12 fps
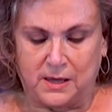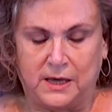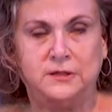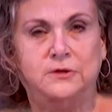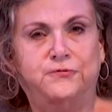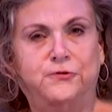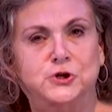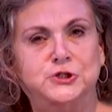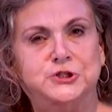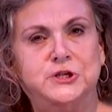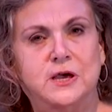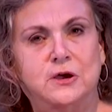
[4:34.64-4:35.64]
In the
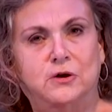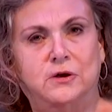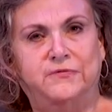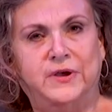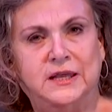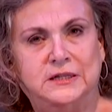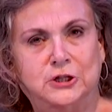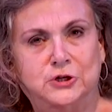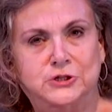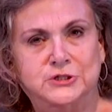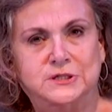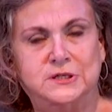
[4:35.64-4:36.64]
first year of
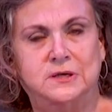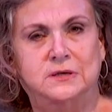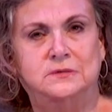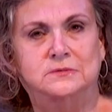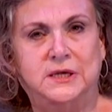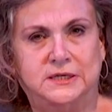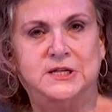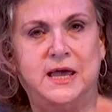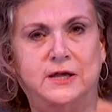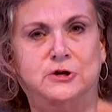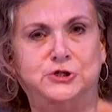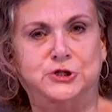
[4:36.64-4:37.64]
Hitler's
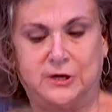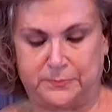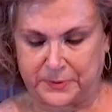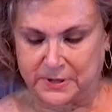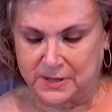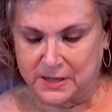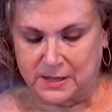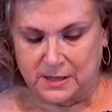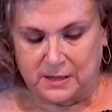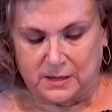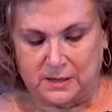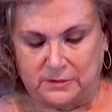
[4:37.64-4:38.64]
dictatorship,
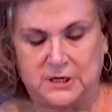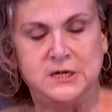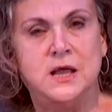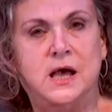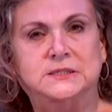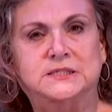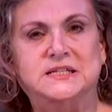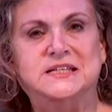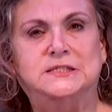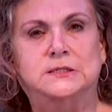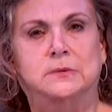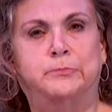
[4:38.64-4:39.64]
the
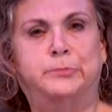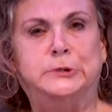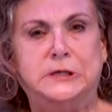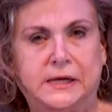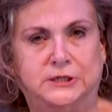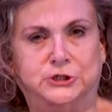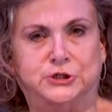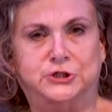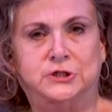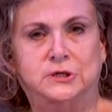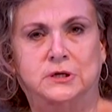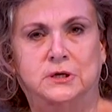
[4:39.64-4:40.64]
Nazis
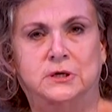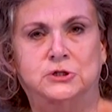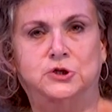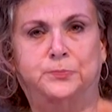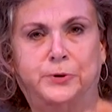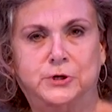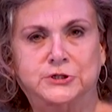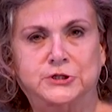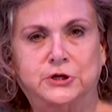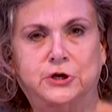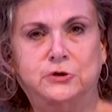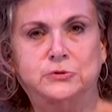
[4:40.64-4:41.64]
pledged to
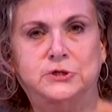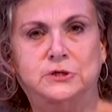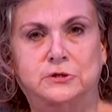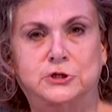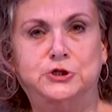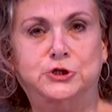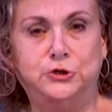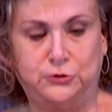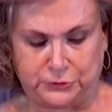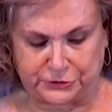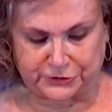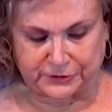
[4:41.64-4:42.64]
persecute the
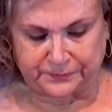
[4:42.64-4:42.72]
Jews.